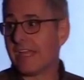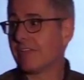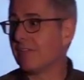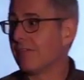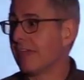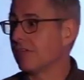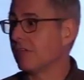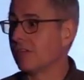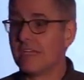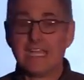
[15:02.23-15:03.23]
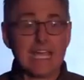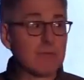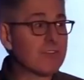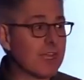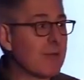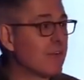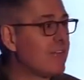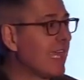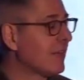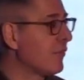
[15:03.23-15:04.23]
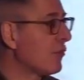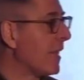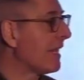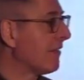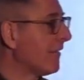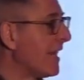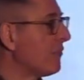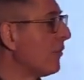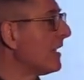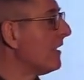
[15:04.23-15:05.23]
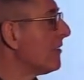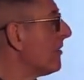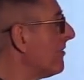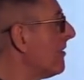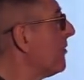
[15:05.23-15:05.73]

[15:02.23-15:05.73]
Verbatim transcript: and that's investors. And we've somehow taken it for granted in the last 20 years that